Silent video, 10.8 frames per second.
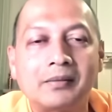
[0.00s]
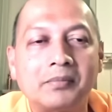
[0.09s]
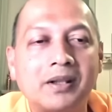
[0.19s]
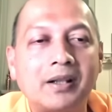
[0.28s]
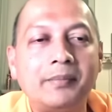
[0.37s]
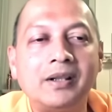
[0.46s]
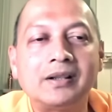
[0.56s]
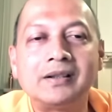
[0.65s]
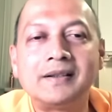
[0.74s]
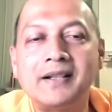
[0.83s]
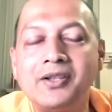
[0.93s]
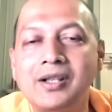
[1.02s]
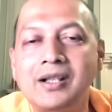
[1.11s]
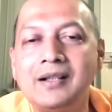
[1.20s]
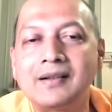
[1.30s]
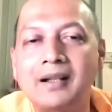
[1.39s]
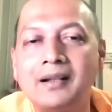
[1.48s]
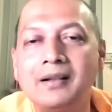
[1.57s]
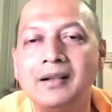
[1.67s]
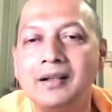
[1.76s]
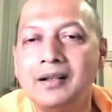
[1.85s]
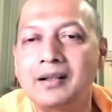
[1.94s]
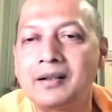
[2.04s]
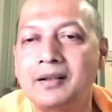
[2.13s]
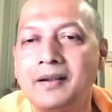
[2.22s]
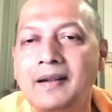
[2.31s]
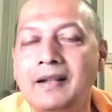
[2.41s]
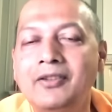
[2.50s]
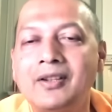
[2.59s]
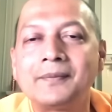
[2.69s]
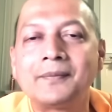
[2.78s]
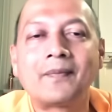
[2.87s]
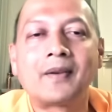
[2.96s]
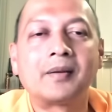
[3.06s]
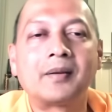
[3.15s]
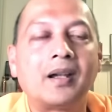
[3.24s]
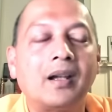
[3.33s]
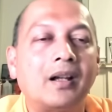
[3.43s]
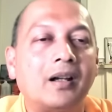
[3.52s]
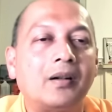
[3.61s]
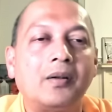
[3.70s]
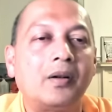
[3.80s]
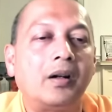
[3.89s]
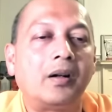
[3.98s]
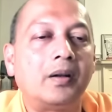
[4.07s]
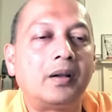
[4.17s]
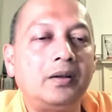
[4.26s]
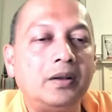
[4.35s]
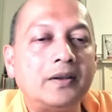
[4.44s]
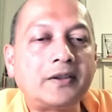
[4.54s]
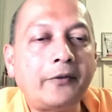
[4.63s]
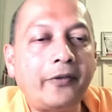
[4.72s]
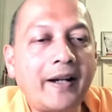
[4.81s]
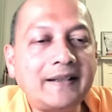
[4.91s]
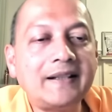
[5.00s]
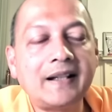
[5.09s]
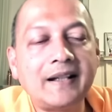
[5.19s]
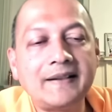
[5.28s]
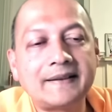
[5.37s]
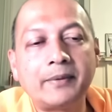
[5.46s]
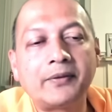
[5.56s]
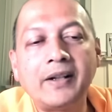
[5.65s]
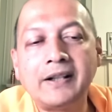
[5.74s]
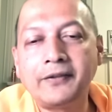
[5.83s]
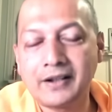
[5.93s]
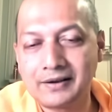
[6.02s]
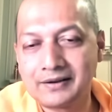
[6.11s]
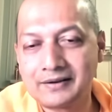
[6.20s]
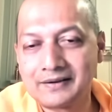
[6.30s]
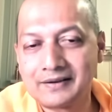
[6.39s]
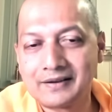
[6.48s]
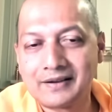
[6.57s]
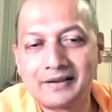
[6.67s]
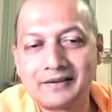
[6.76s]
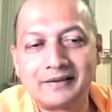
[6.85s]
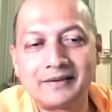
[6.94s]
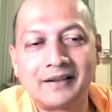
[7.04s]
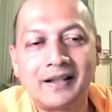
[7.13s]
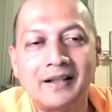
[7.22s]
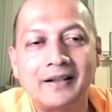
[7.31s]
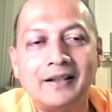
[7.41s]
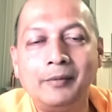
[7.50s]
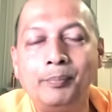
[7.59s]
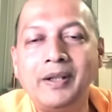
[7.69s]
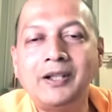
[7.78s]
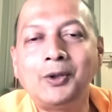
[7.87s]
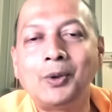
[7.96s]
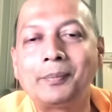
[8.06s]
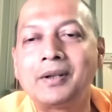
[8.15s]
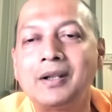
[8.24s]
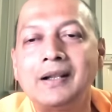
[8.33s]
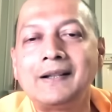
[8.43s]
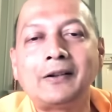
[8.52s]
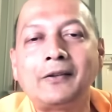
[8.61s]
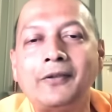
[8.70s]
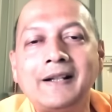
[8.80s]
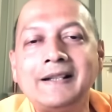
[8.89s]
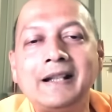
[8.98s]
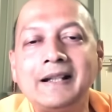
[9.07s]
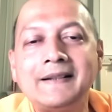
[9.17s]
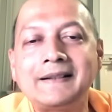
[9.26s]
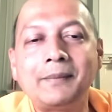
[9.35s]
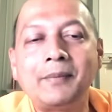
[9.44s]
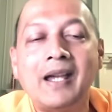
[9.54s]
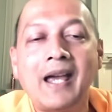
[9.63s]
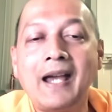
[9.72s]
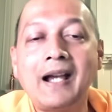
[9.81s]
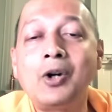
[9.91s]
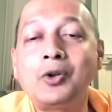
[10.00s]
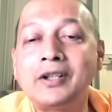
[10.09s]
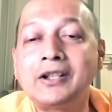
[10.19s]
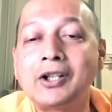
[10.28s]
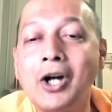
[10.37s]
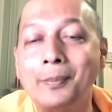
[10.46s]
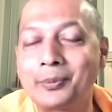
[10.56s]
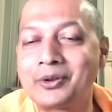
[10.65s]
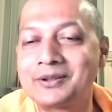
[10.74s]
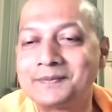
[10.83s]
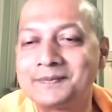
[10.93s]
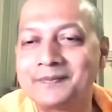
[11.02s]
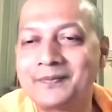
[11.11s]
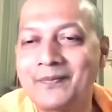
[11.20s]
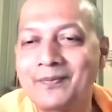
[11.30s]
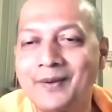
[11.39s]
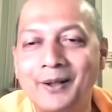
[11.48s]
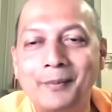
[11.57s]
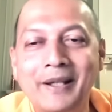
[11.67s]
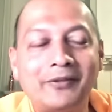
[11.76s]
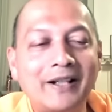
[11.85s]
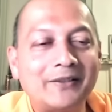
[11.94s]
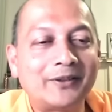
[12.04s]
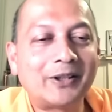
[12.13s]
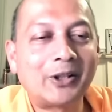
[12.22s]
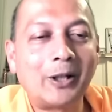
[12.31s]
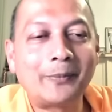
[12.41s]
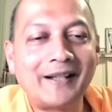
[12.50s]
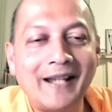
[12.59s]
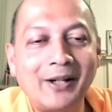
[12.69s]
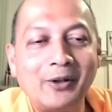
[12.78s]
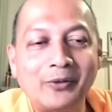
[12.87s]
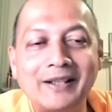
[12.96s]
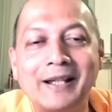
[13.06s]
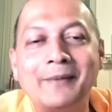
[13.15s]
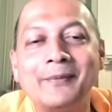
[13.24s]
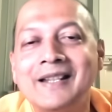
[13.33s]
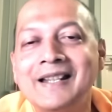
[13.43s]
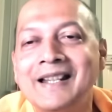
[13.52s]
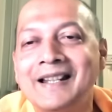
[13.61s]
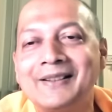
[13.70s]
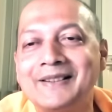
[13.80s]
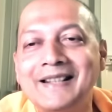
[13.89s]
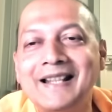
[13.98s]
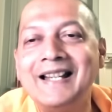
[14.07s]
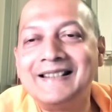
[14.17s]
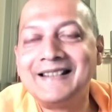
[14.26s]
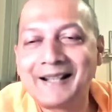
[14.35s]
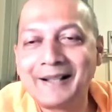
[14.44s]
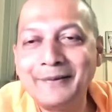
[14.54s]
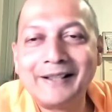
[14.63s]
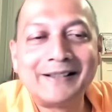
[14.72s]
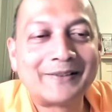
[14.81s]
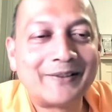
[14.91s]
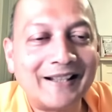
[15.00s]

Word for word: criminals and cheats and thieves, instead of fighting against them, it's very difficult. They'll beat you up. Instead of fighting against them, hang out with the cops. Make friends with the cops and hang out with them. So the criminals